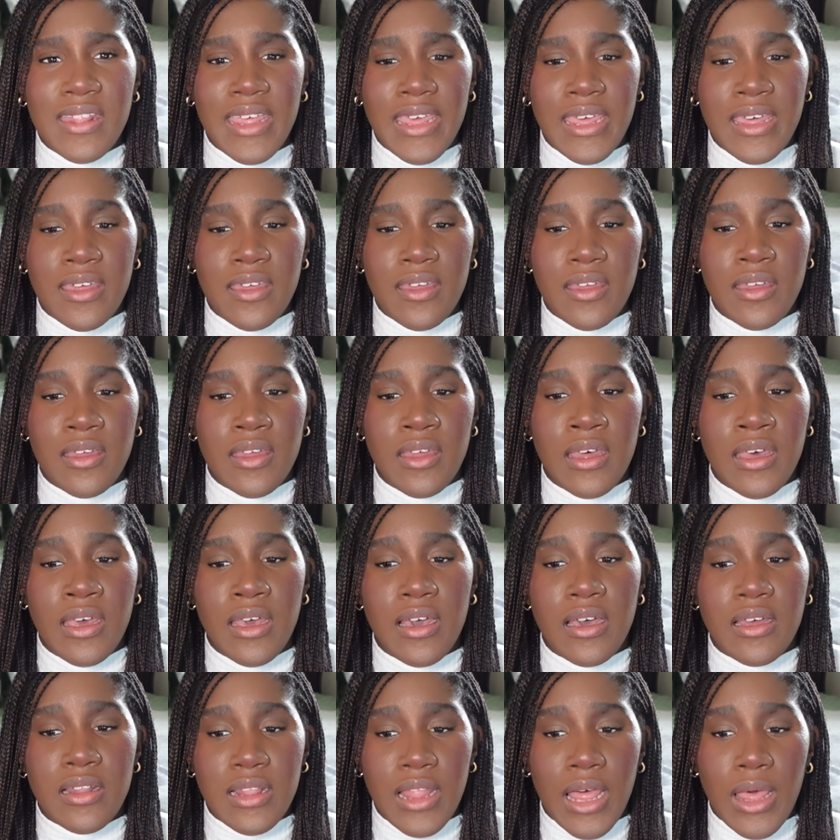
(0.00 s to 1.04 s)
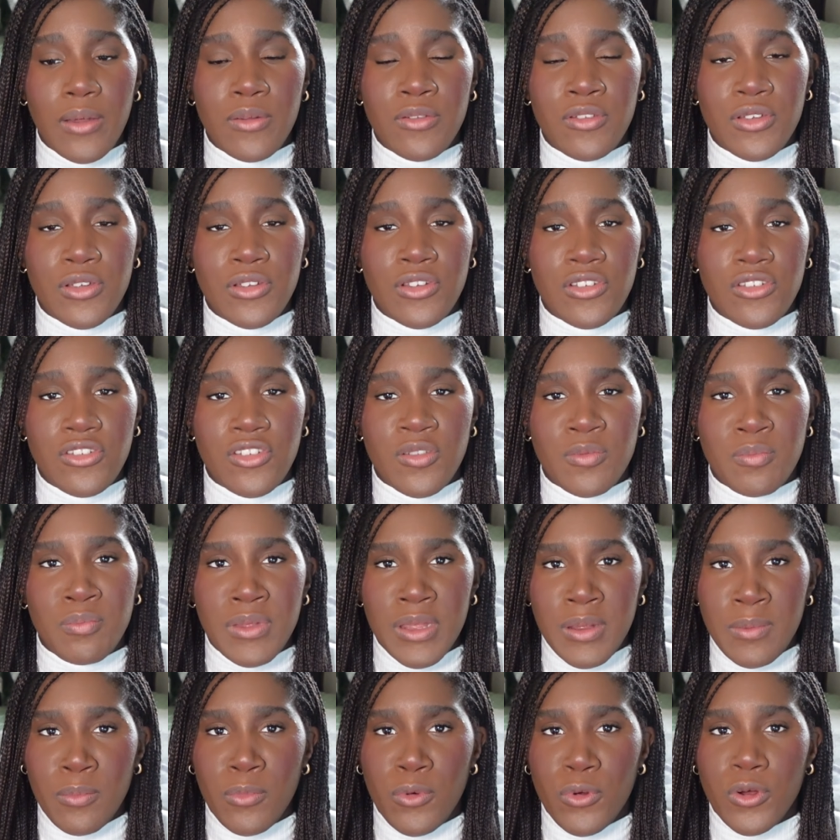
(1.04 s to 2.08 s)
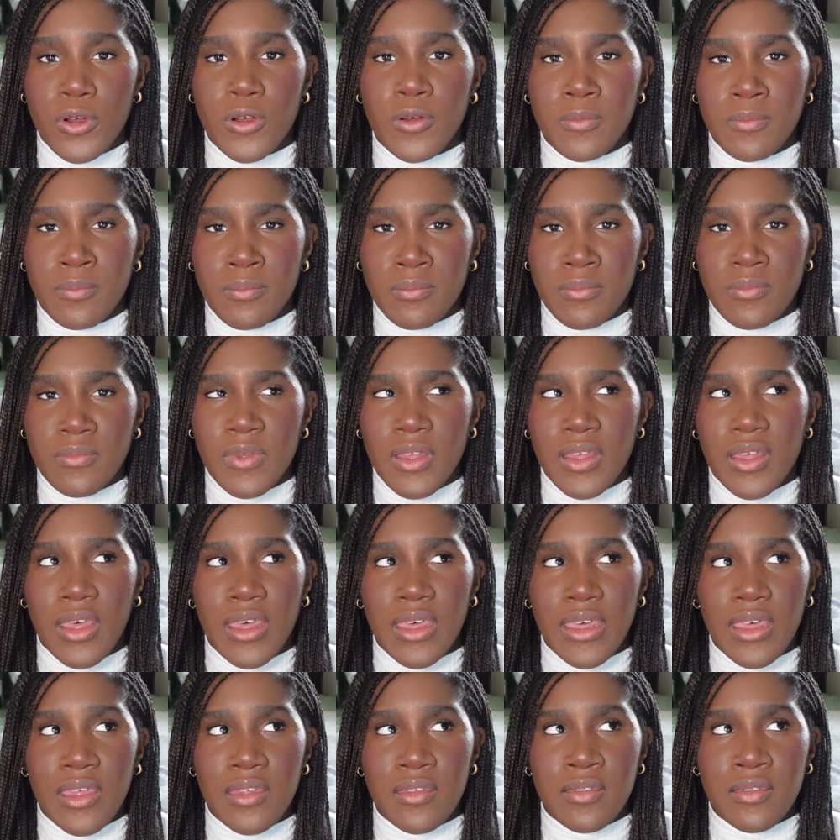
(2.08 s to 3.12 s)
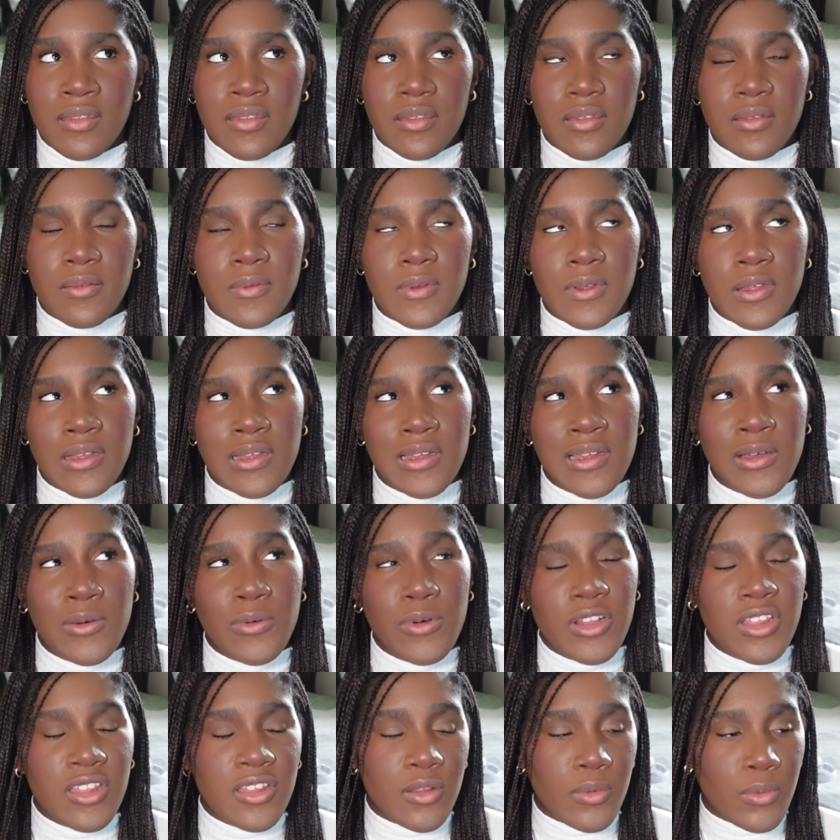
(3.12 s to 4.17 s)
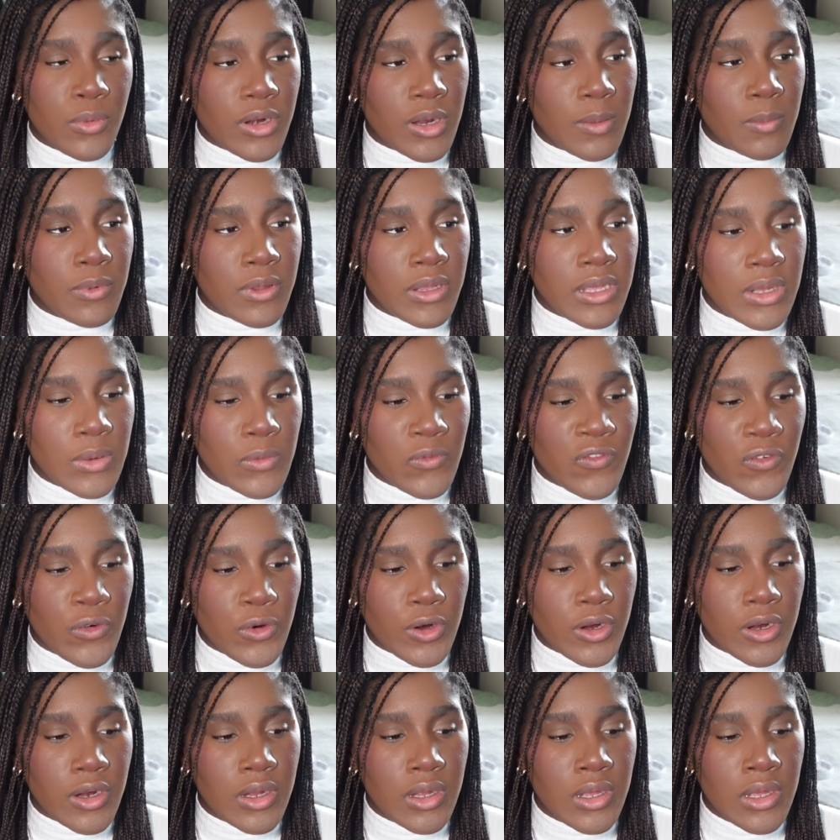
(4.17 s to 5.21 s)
like allows you to just be more, I guess, what's the word I'm looking for?